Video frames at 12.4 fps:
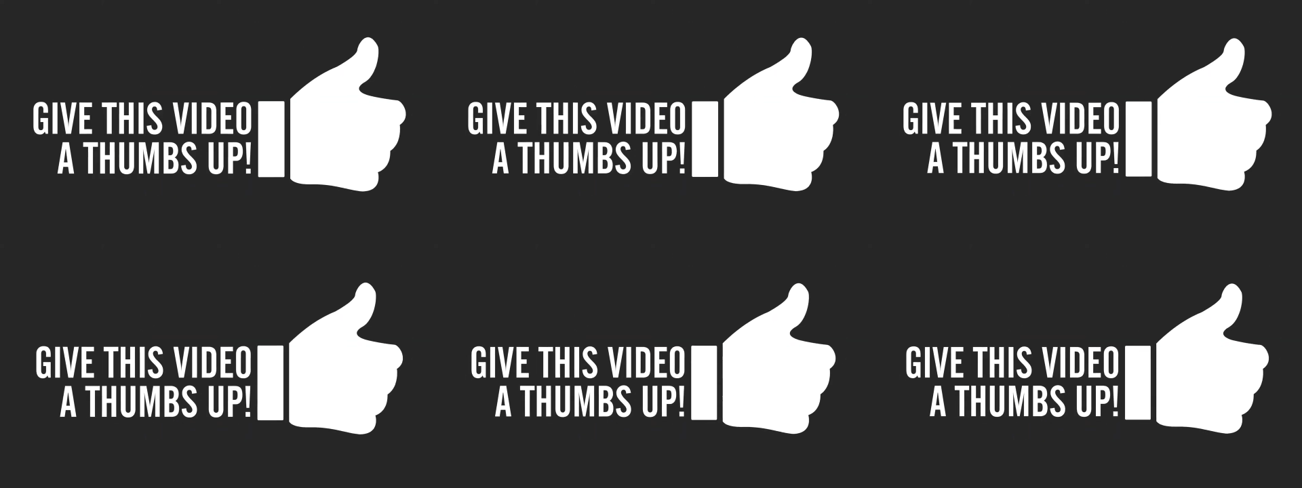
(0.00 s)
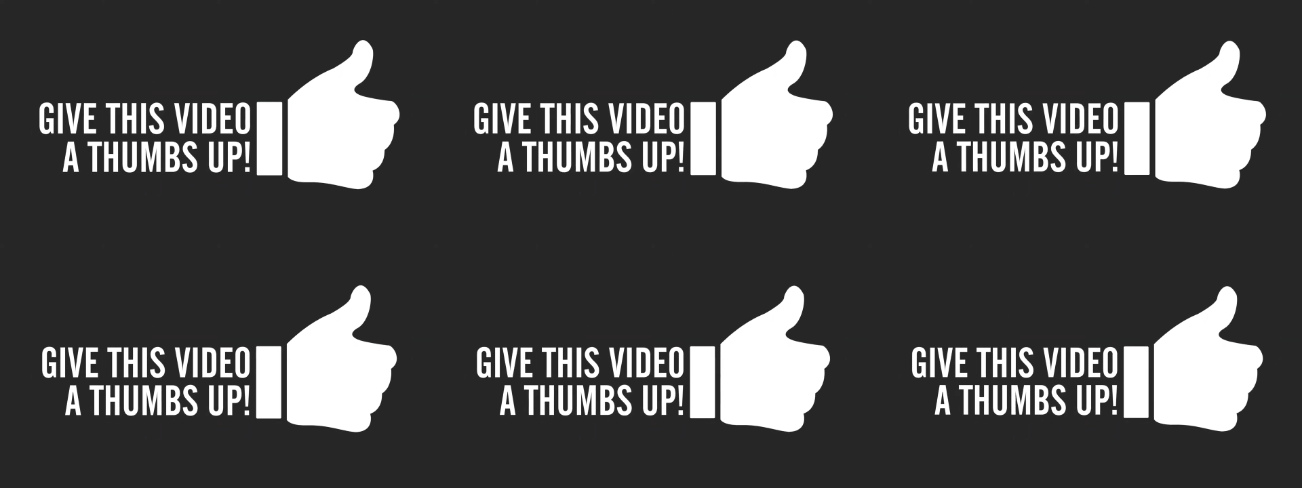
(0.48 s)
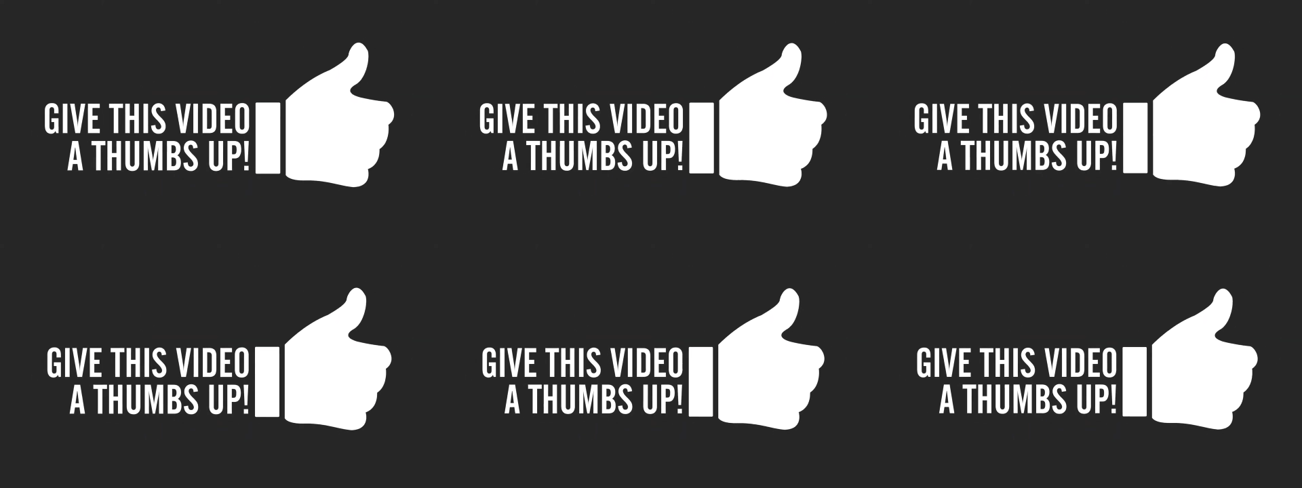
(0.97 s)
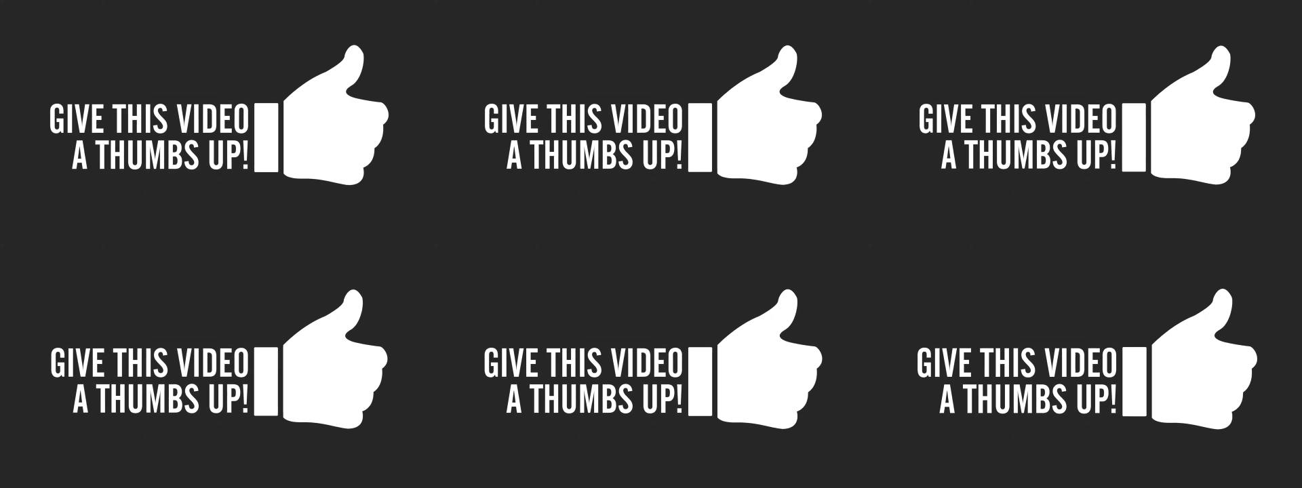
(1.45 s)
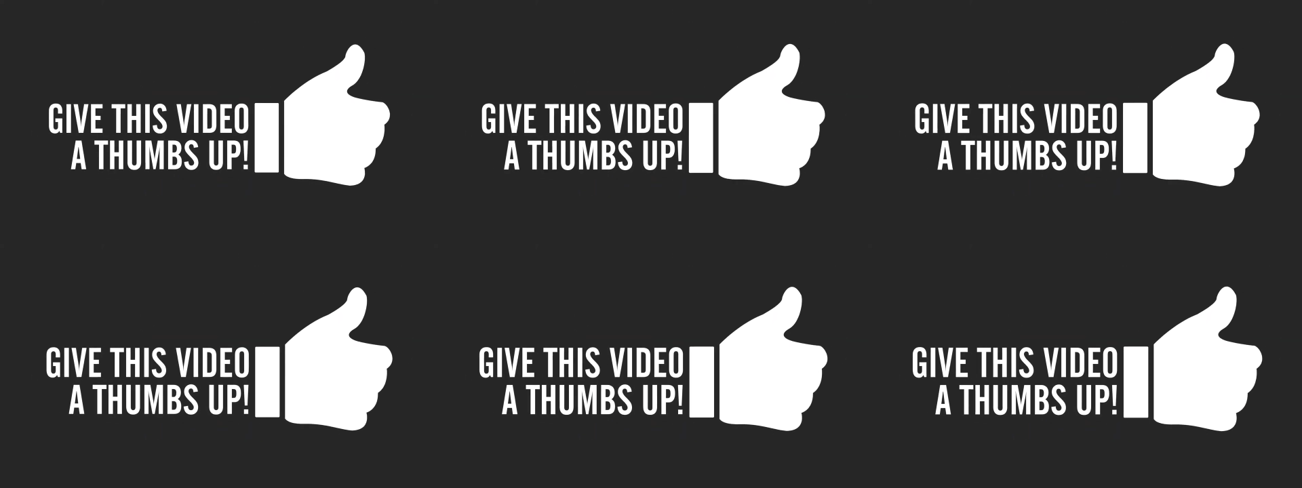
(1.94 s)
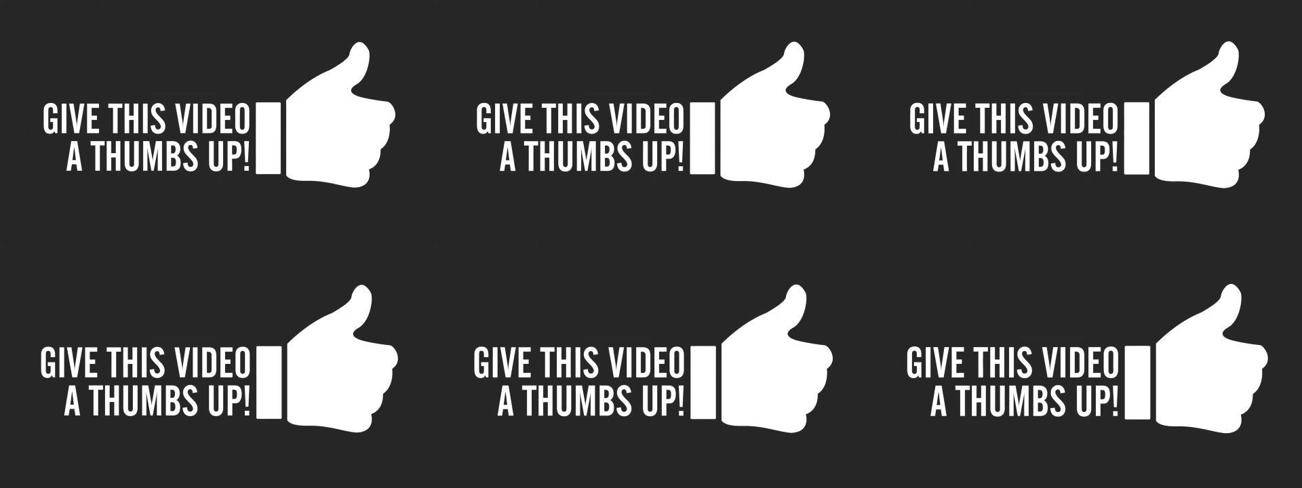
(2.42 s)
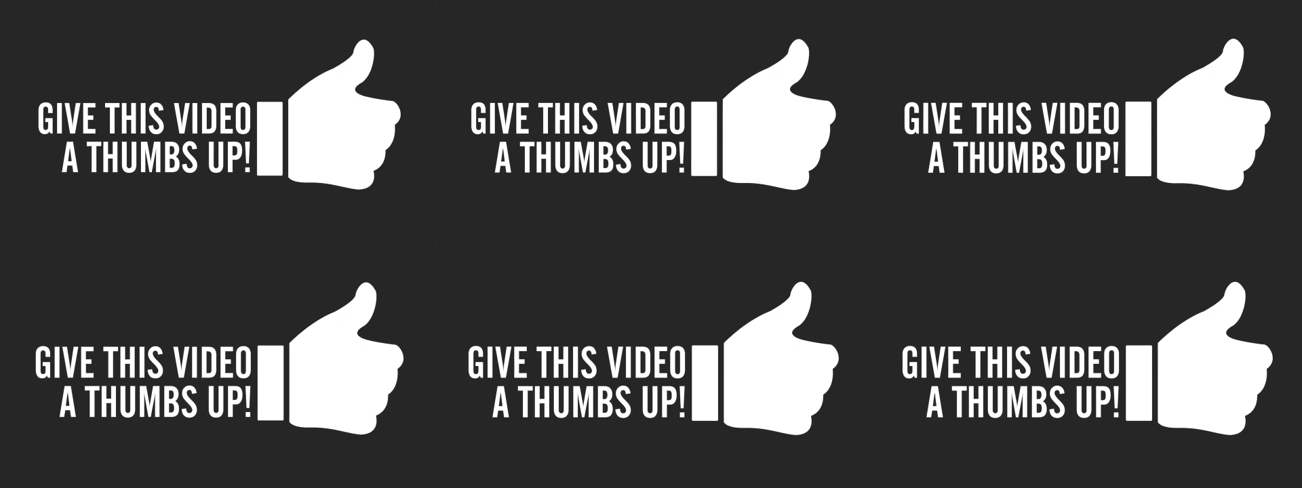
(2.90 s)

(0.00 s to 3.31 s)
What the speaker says: (no speaker visible)